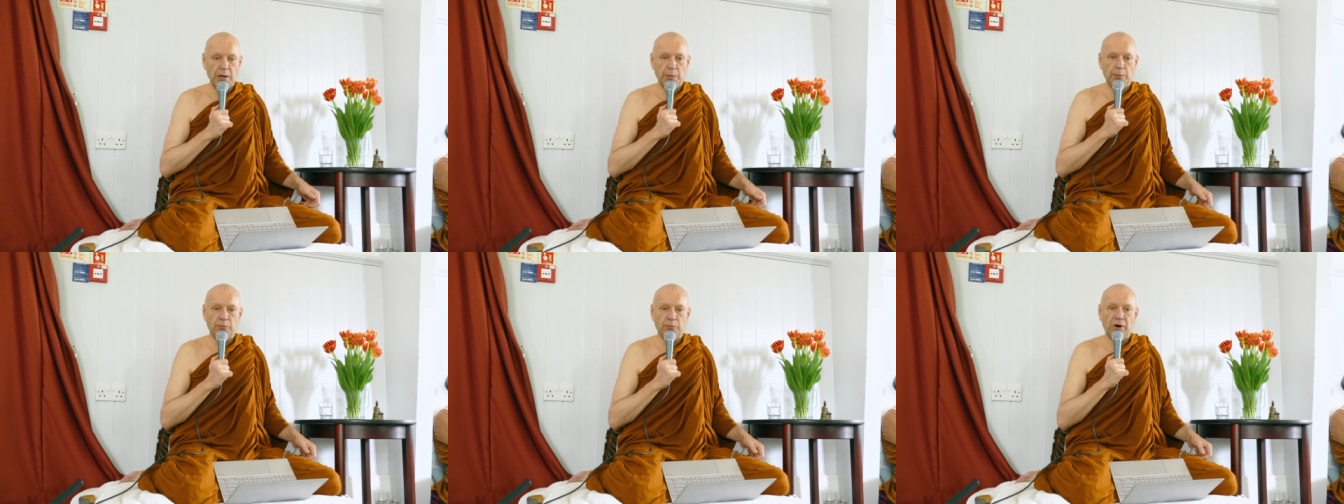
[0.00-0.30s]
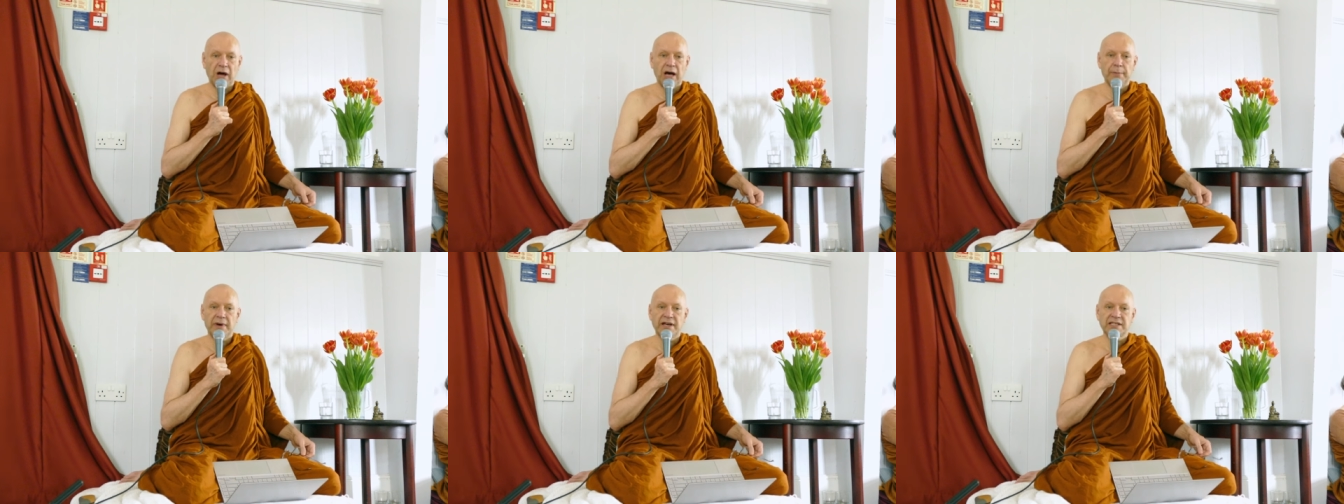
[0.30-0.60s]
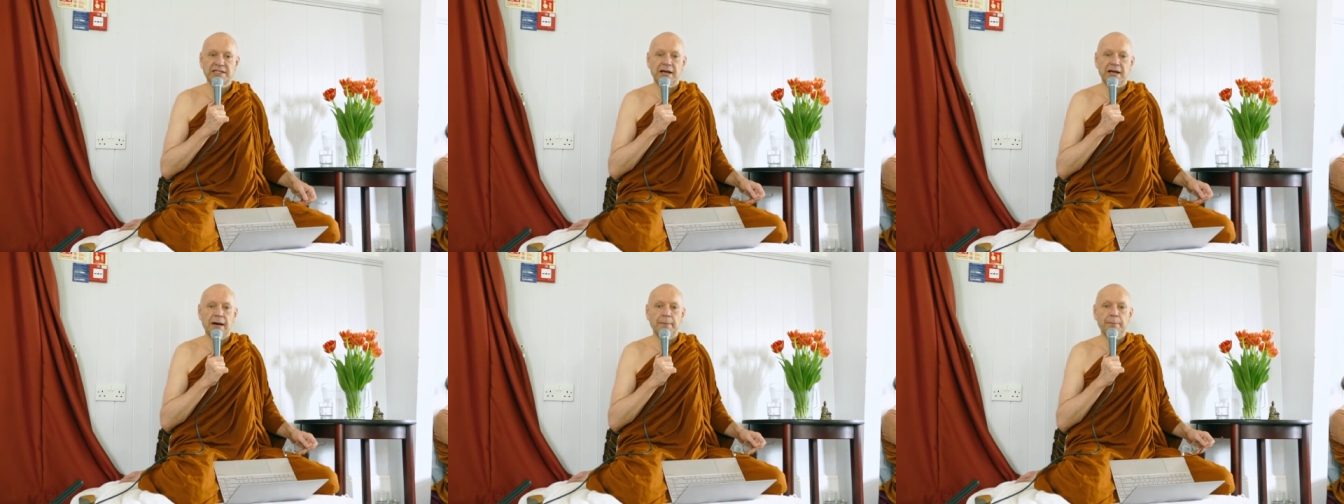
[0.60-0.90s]
Brahma
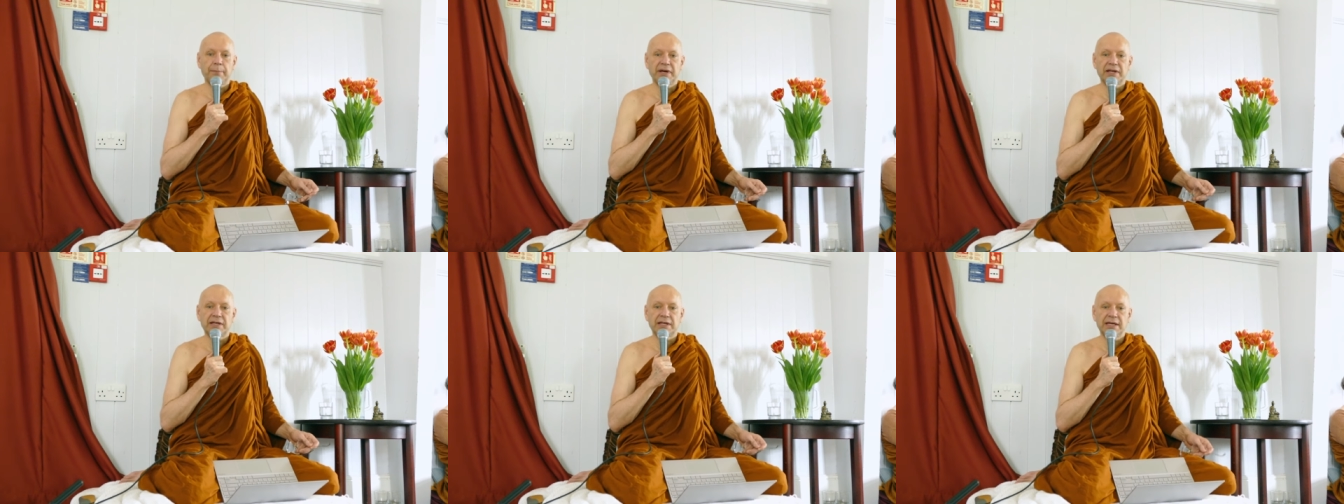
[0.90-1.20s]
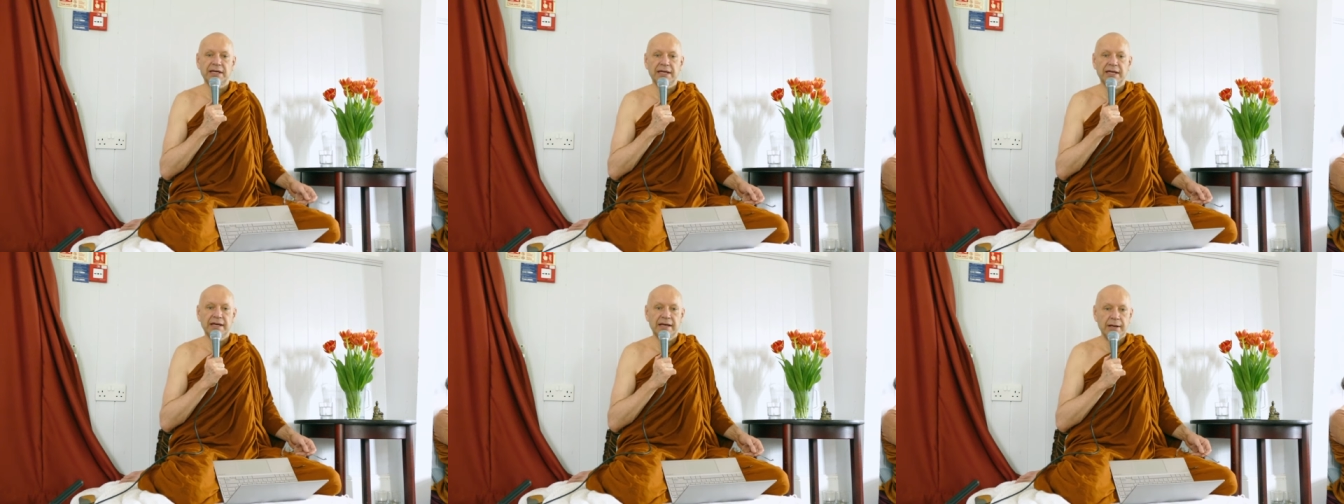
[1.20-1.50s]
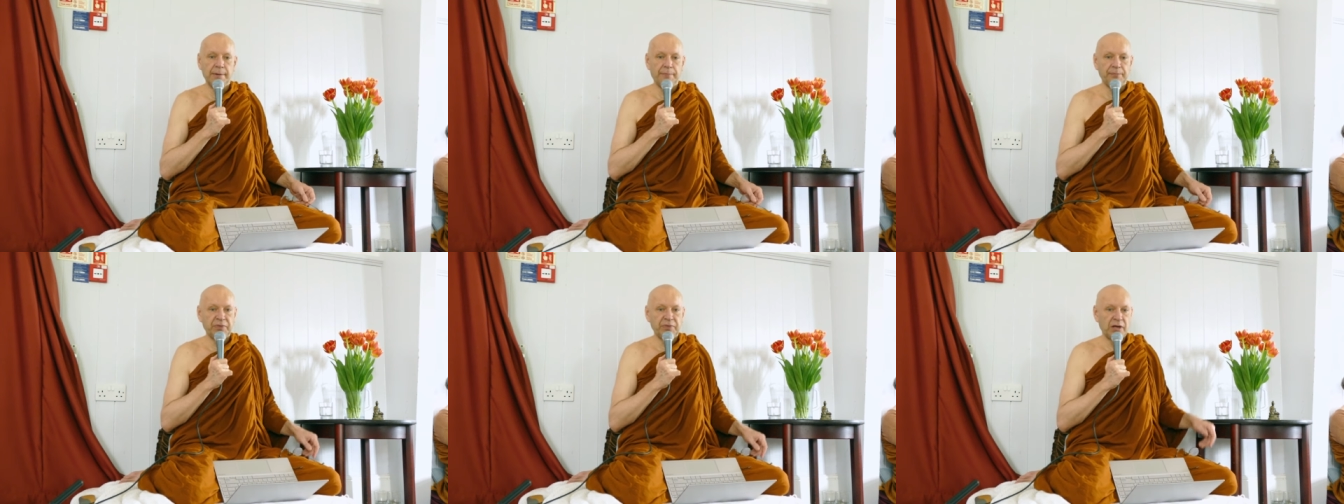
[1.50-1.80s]
Sahampati
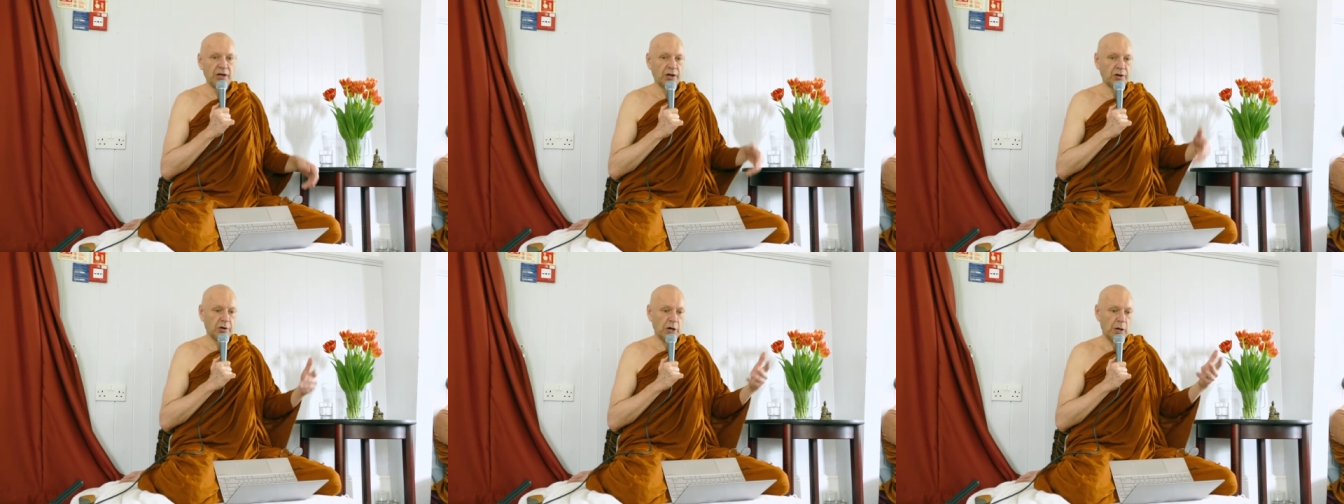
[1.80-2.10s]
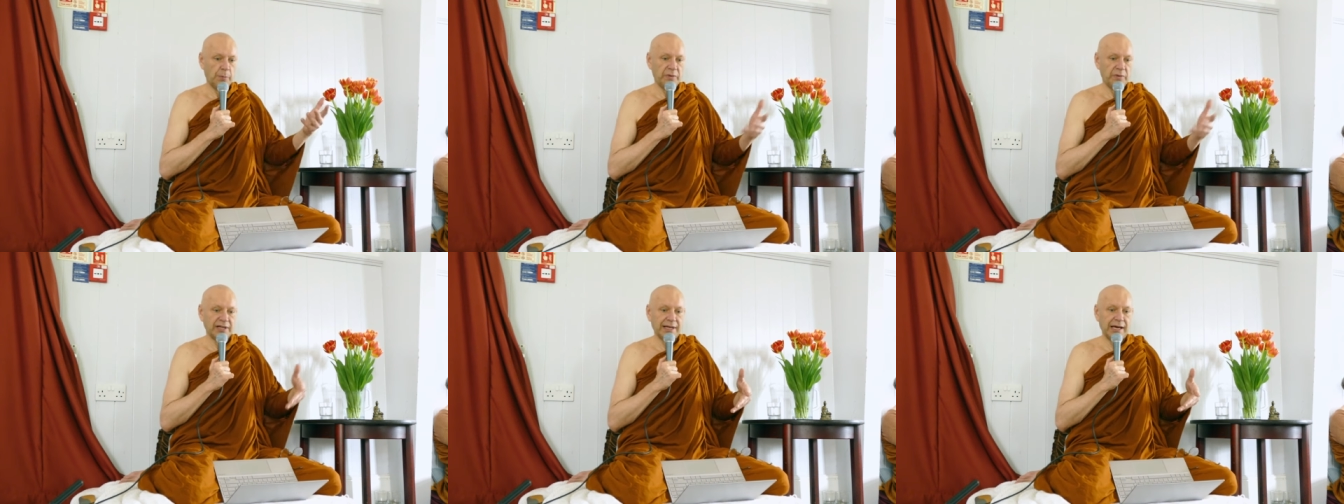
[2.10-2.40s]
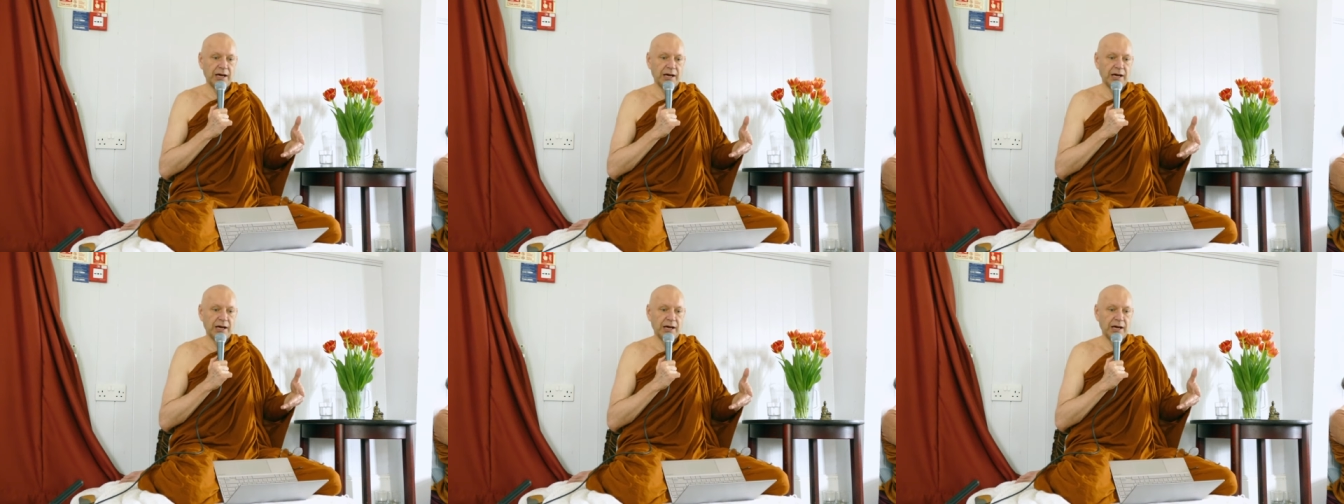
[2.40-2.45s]
coming